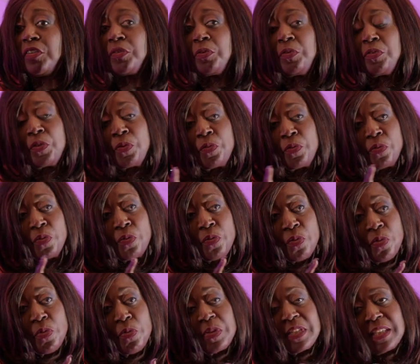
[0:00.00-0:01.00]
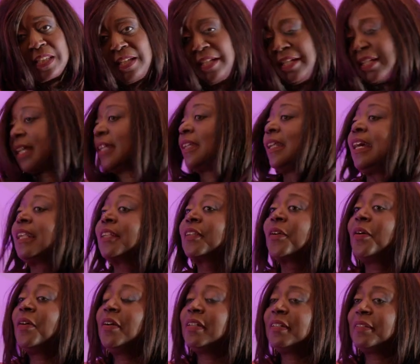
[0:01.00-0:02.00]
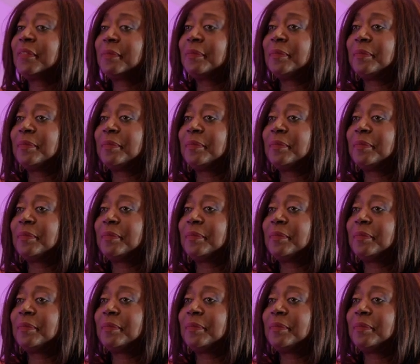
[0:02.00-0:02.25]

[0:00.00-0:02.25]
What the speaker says: through the route that I'd gone.